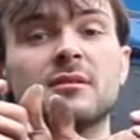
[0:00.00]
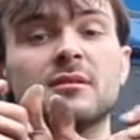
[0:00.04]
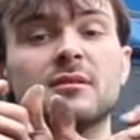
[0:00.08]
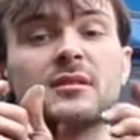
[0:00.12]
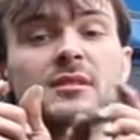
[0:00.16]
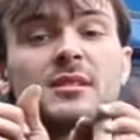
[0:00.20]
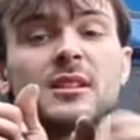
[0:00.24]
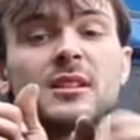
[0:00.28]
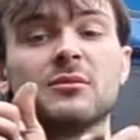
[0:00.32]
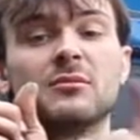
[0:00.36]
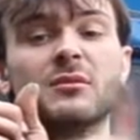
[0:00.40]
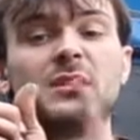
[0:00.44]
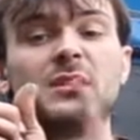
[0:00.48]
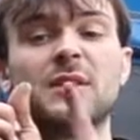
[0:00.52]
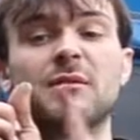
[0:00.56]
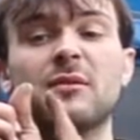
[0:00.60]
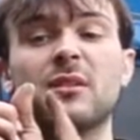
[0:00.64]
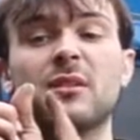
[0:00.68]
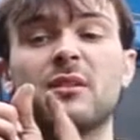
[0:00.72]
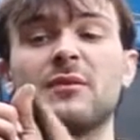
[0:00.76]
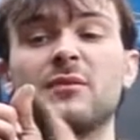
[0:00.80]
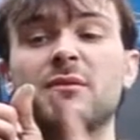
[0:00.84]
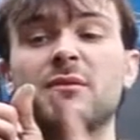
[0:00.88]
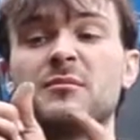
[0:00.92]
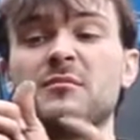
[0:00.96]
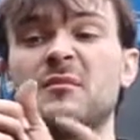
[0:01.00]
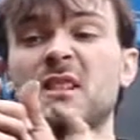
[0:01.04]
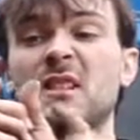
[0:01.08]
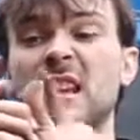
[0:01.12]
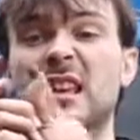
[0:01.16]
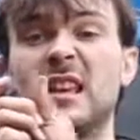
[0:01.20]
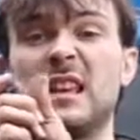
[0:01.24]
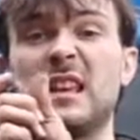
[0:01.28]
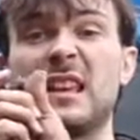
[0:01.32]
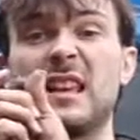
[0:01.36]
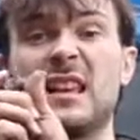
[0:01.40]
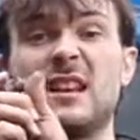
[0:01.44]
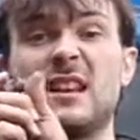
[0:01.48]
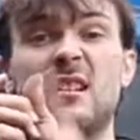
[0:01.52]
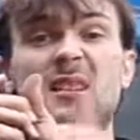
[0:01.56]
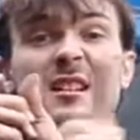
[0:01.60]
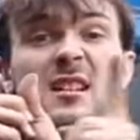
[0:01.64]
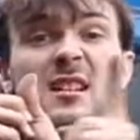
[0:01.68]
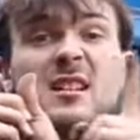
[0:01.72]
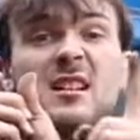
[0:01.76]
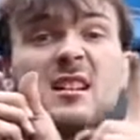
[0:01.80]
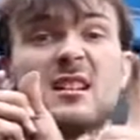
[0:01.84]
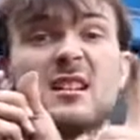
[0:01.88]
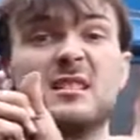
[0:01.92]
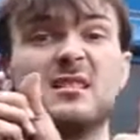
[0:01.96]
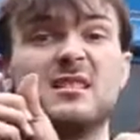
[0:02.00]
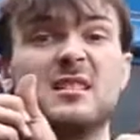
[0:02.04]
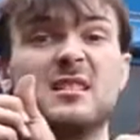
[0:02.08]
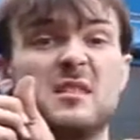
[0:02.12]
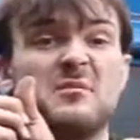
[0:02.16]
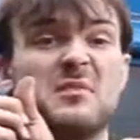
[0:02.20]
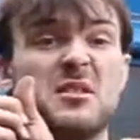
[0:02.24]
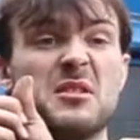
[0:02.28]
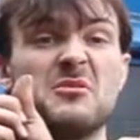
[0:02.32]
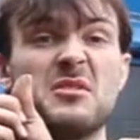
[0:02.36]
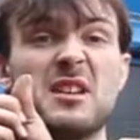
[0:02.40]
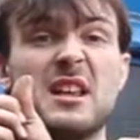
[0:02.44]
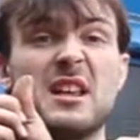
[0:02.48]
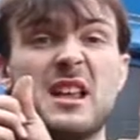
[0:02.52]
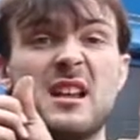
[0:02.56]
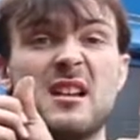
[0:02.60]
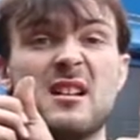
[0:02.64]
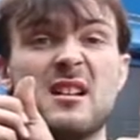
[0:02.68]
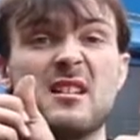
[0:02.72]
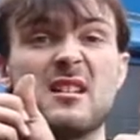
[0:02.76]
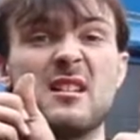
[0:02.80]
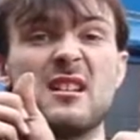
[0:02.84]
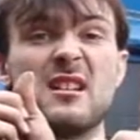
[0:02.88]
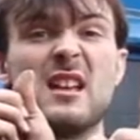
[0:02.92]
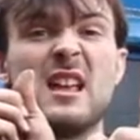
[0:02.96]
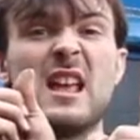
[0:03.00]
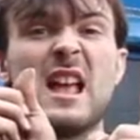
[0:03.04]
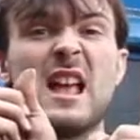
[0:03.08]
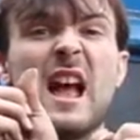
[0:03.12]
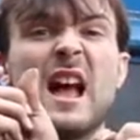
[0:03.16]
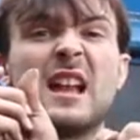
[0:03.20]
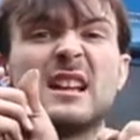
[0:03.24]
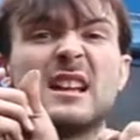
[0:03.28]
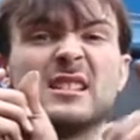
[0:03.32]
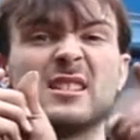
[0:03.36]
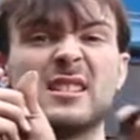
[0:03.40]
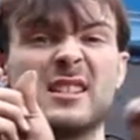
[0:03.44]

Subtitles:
So you've got from here to about here, and it's